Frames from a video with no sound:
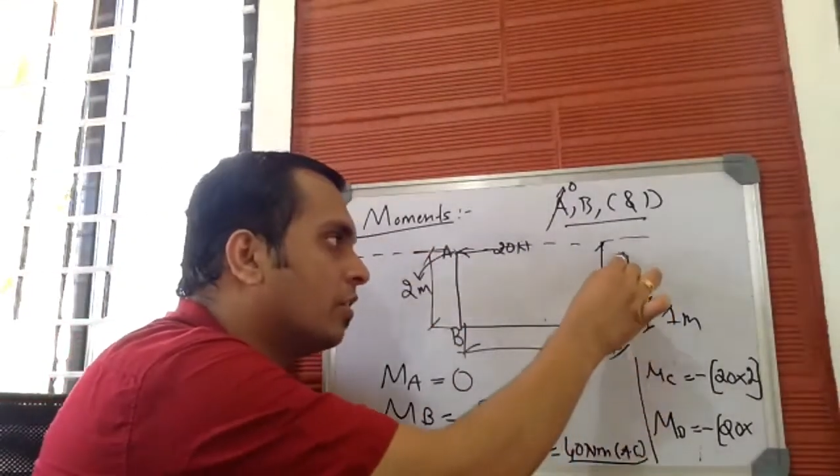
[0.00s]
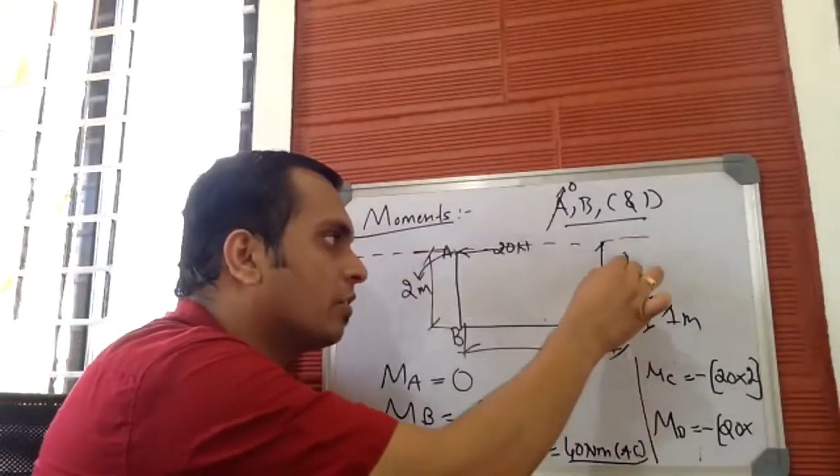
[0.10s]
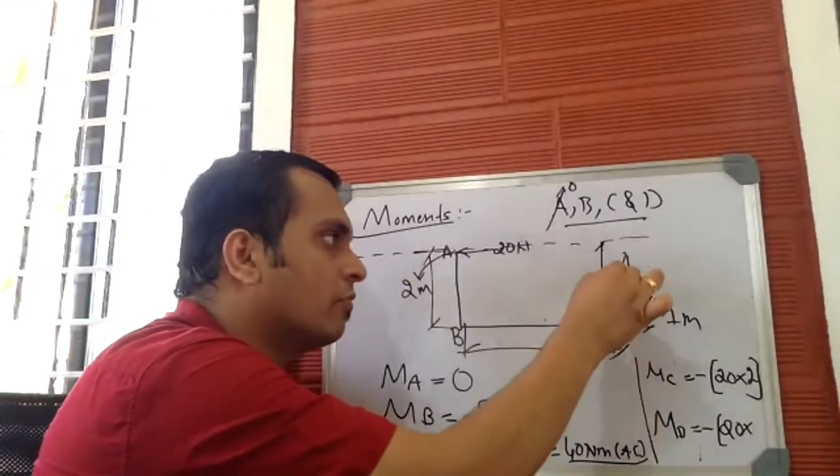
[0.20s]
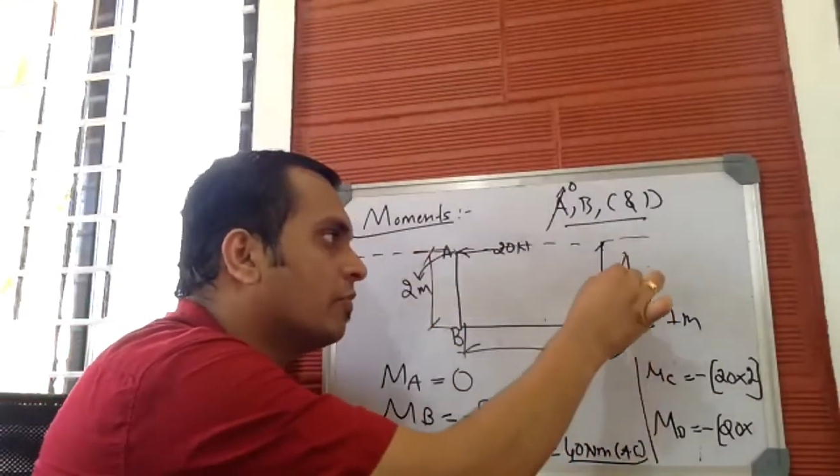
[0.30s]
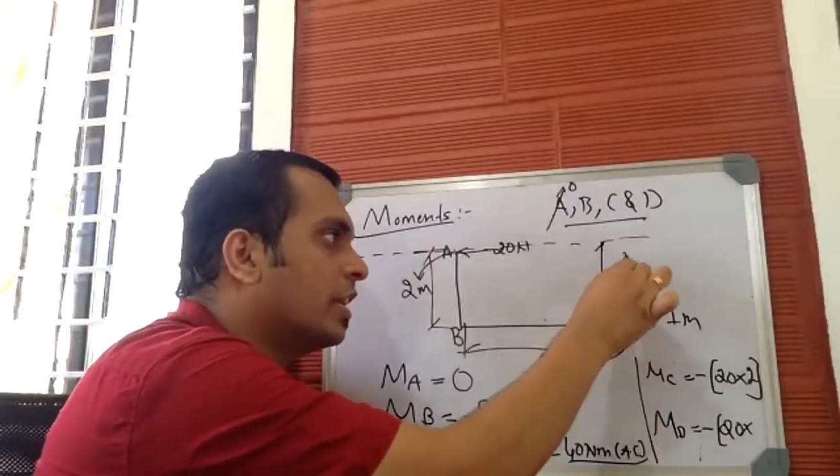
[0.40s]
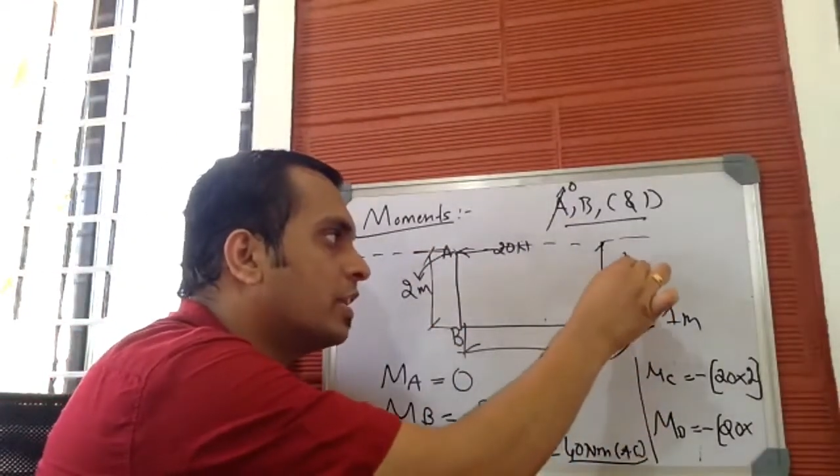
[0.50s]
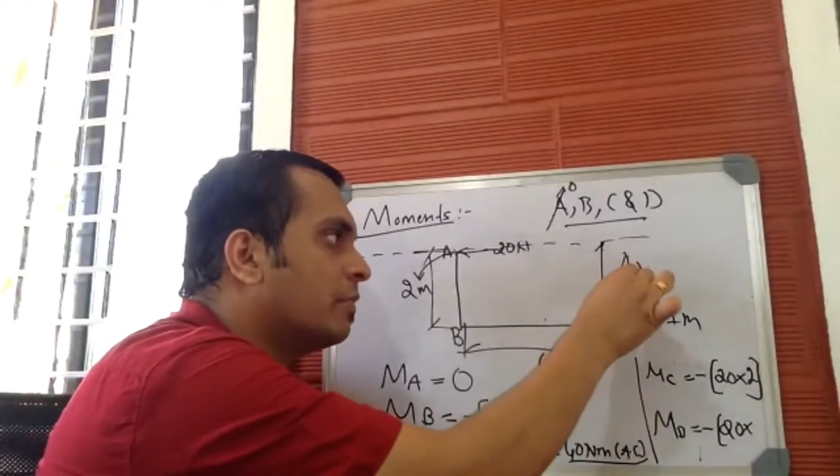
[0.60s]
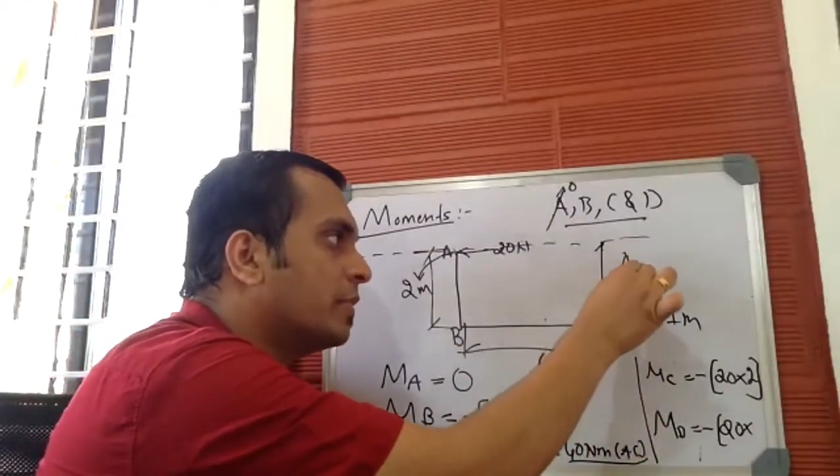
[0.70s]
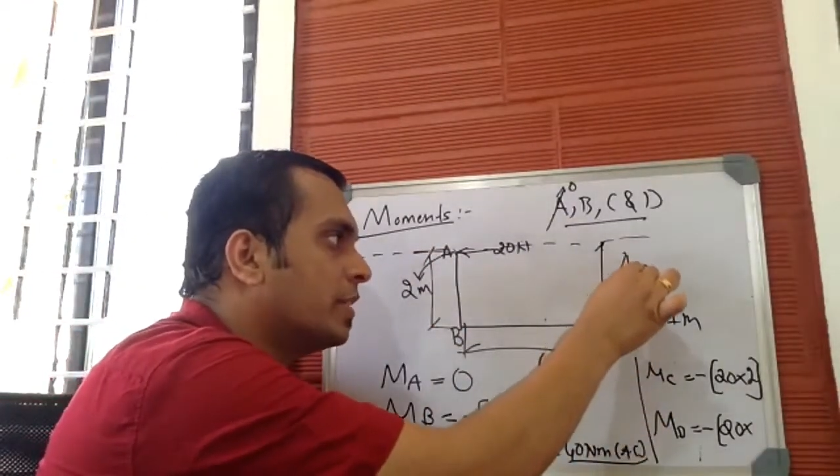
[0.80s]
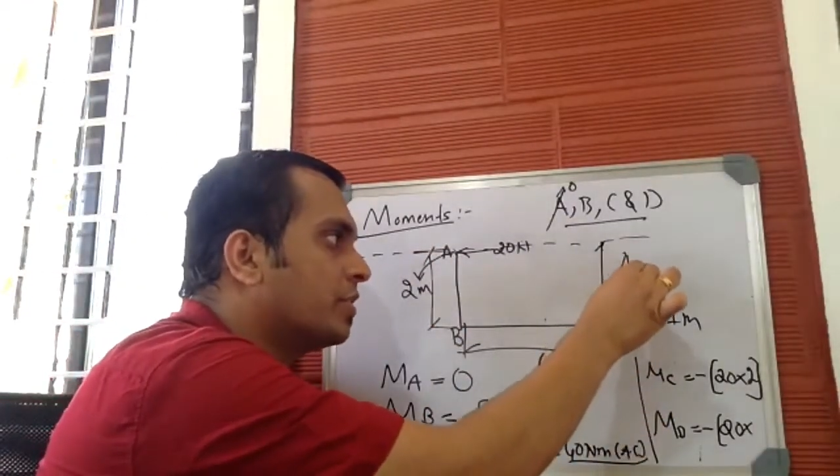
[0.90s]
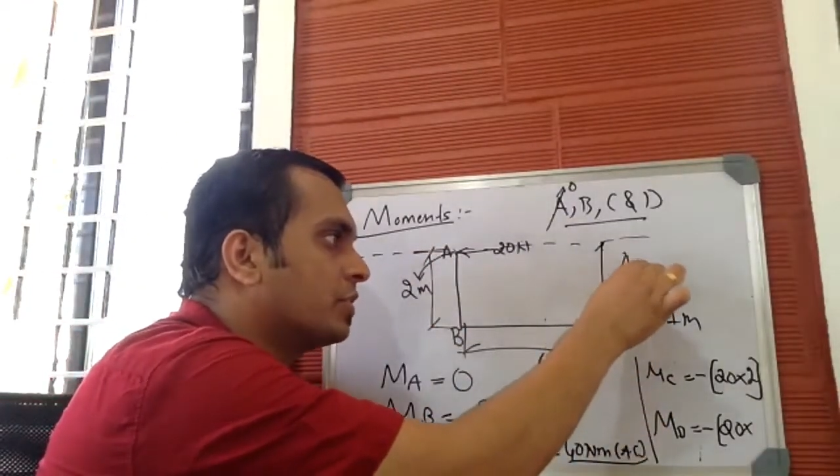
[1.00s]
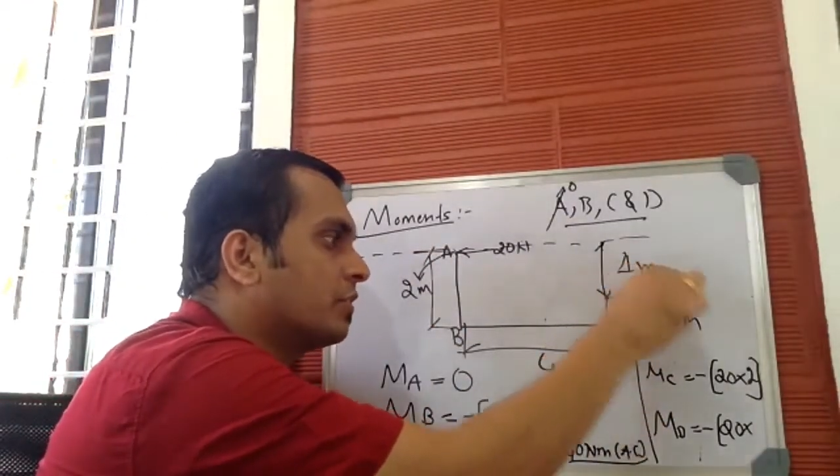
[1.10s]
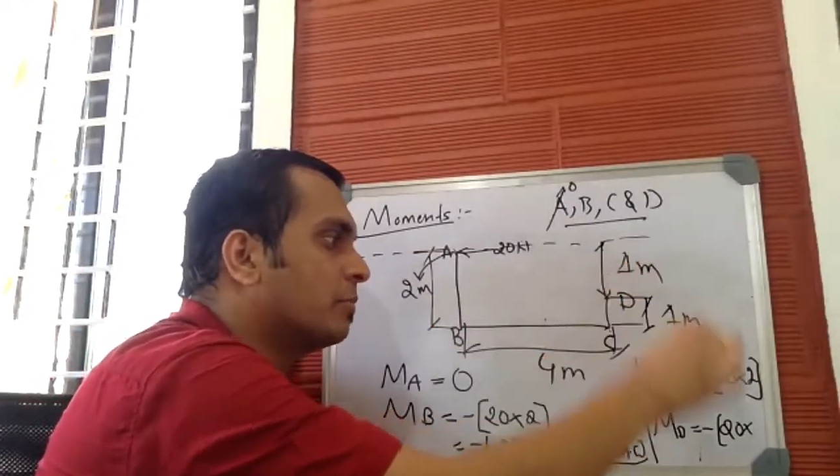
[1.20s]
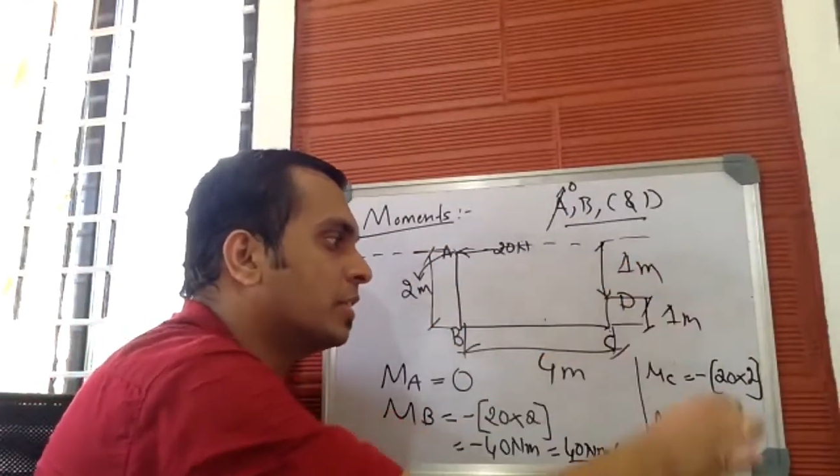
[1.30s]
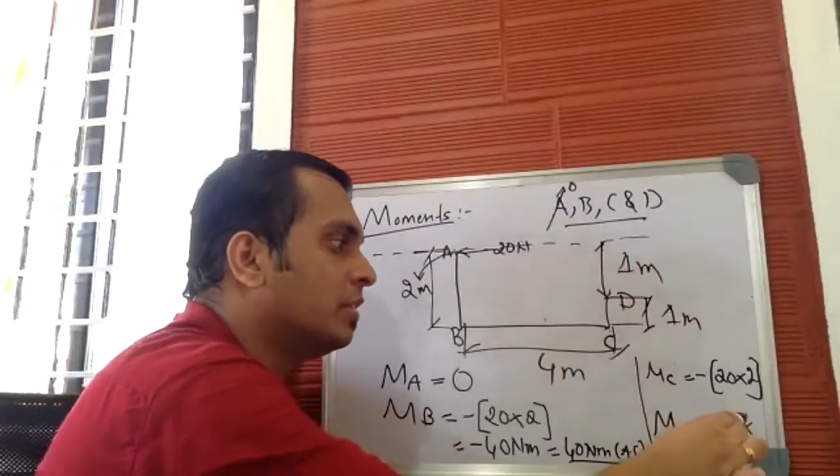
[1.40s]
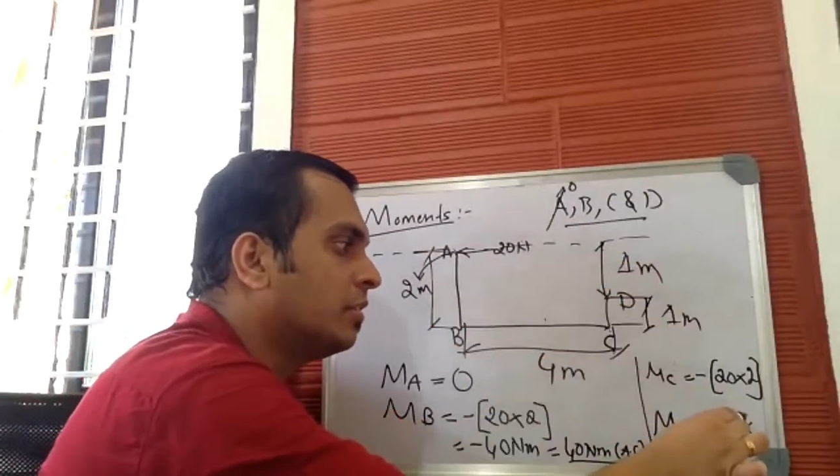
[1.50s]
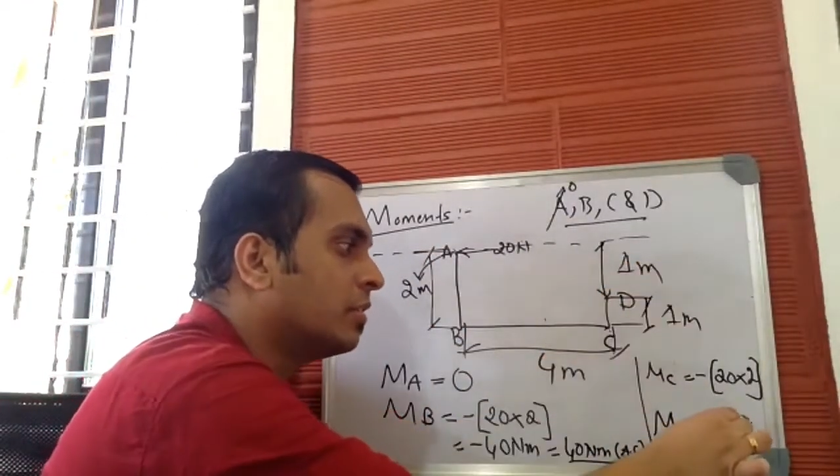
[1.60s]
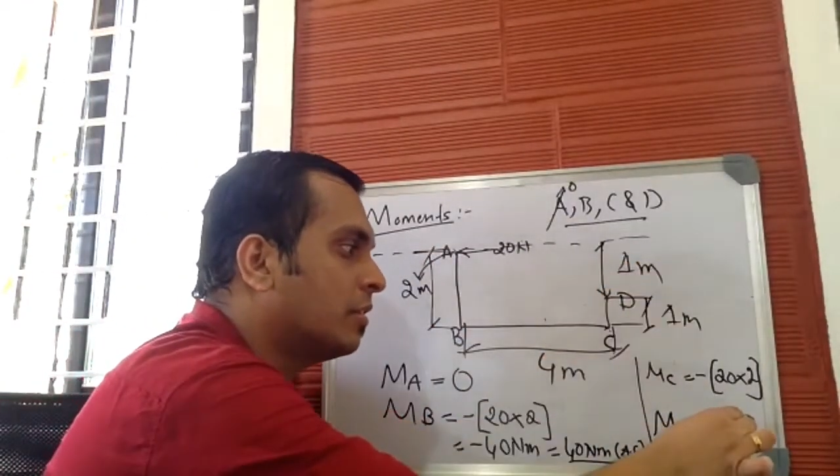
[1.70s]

or 1 meters will be the